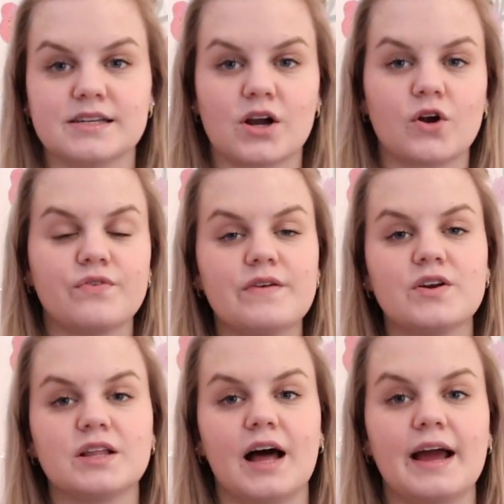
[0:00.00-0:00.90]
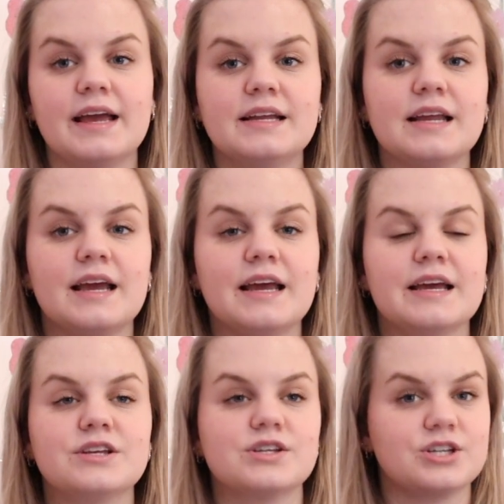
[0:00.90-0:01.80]
her favorite client
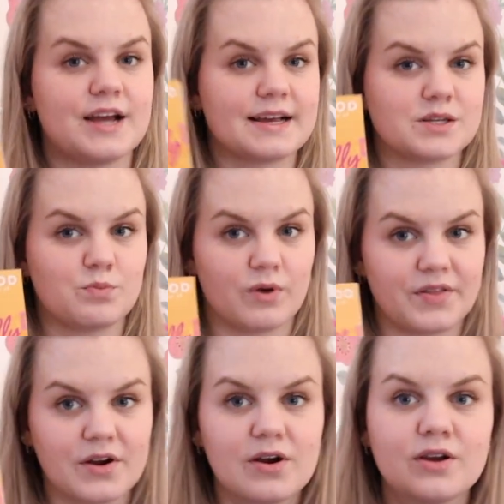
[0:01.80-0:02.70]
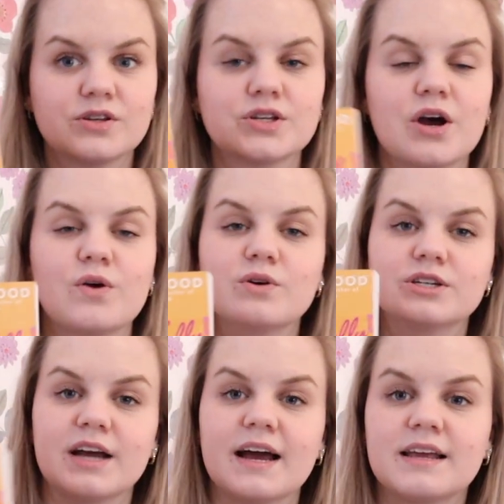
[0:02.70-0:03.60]
is Jack's brother. So
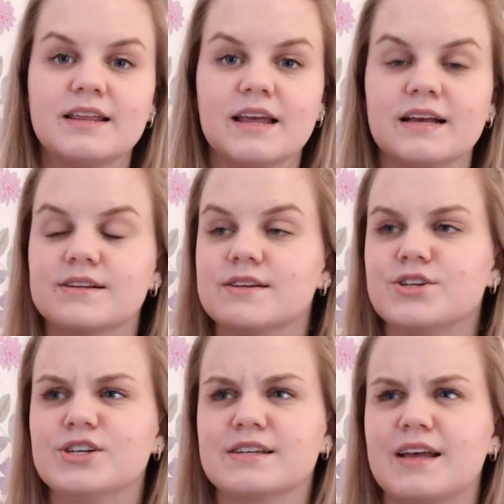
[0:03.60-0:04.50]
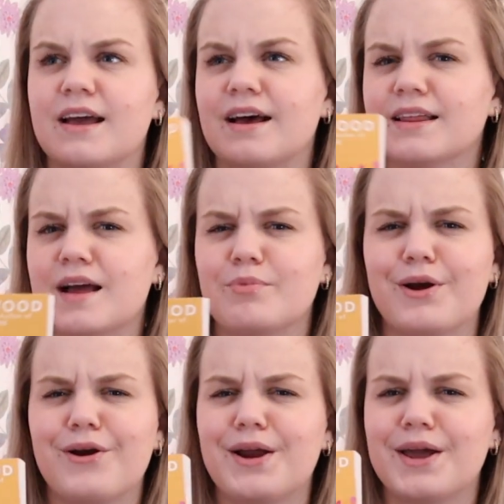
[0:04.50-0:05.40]
Jack thinks she's like a
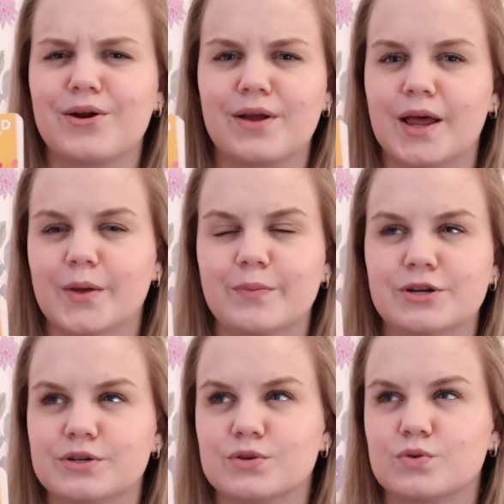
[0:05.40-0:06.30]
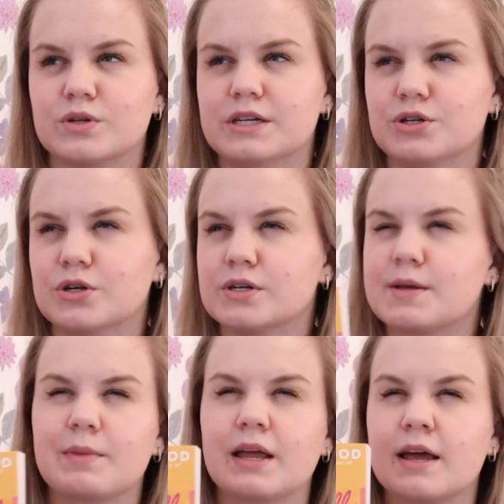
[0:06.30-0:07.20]
librarian or an elementary school teacher or
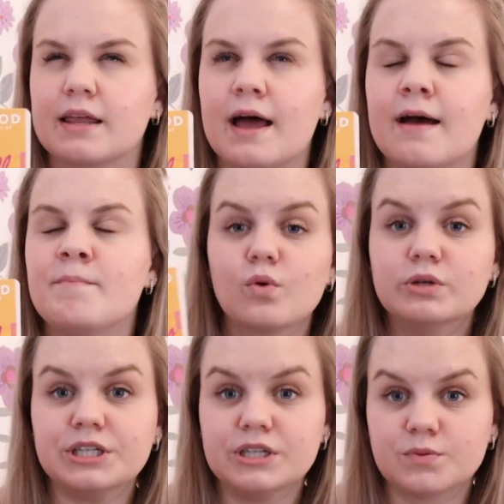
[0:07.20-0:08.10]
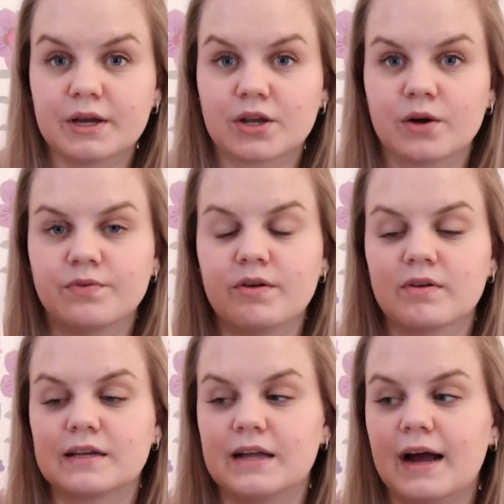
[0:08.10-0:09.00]
something like that when she's with her
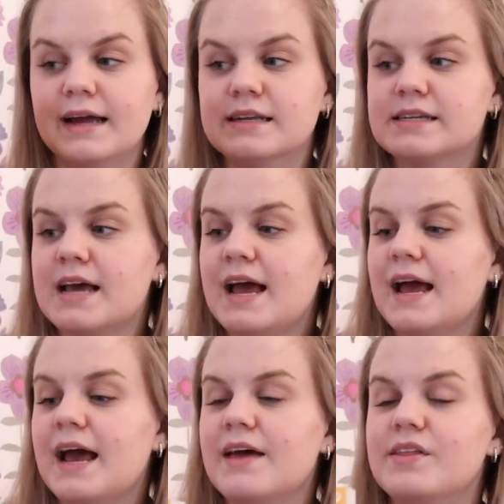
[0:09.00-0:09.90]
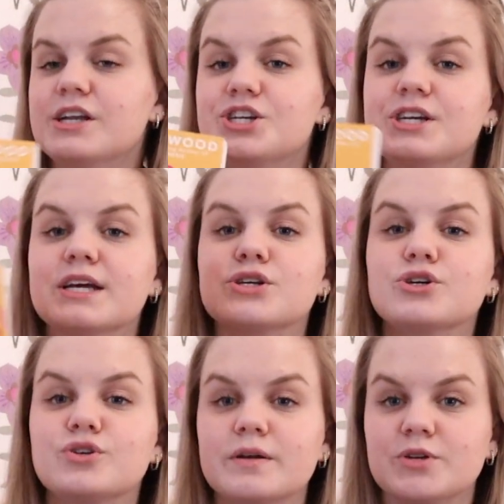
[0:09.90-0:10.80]
favorite client. And then she gets her
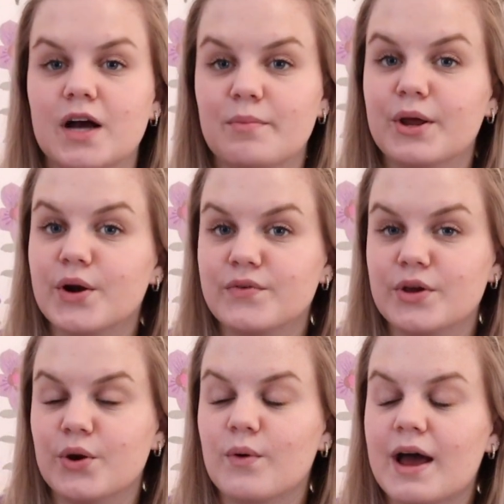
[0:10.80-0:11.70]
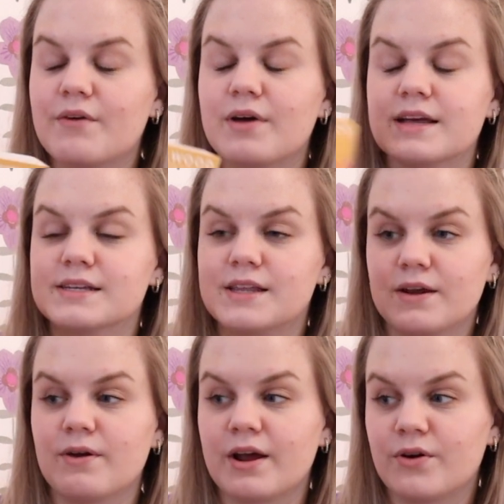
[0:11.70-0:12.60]
dream job interview as a
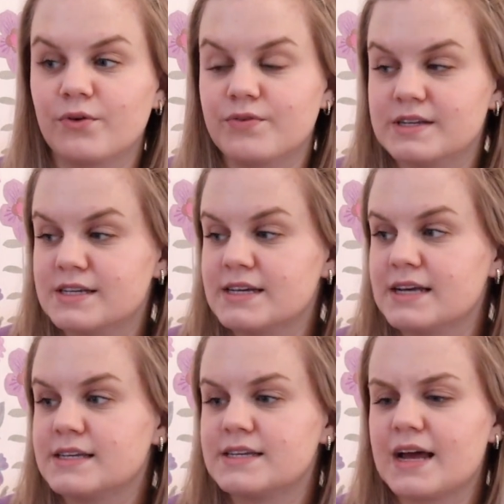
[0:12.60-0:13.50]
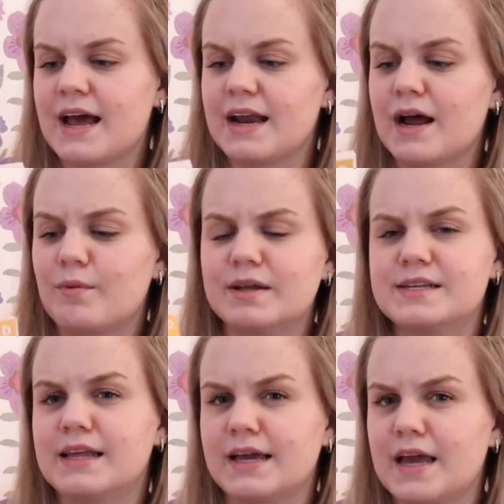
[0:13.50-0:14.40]
theoretical physicist at, I want to
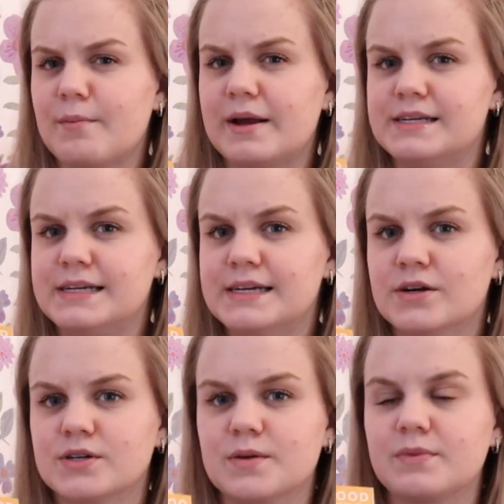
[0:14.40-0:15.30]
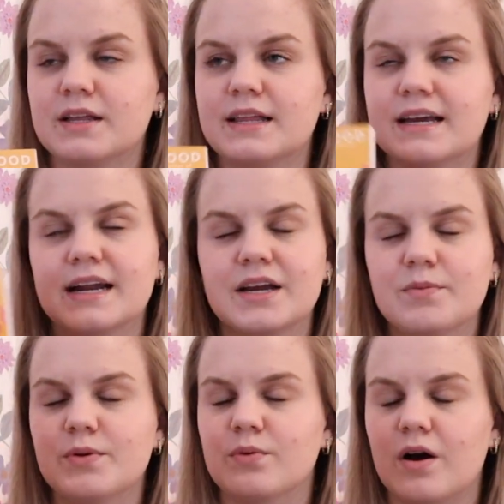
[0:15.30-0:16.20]
say like MIT or something like that. I
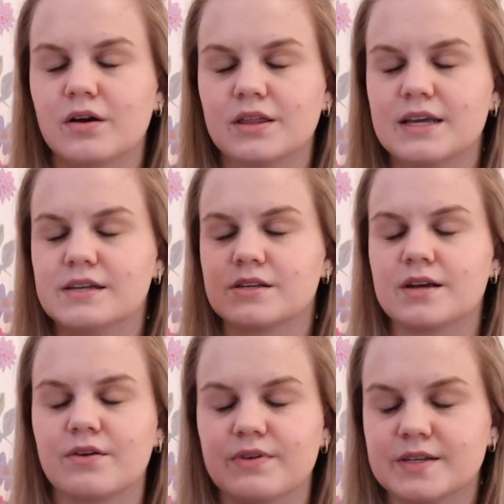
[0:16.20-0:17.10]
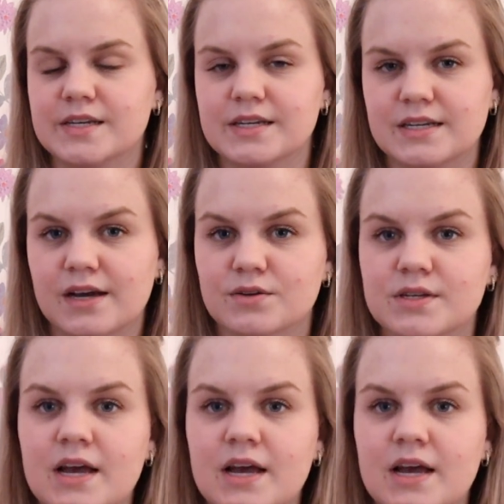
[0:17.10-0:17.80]
could be wrong. These are fuzzy details.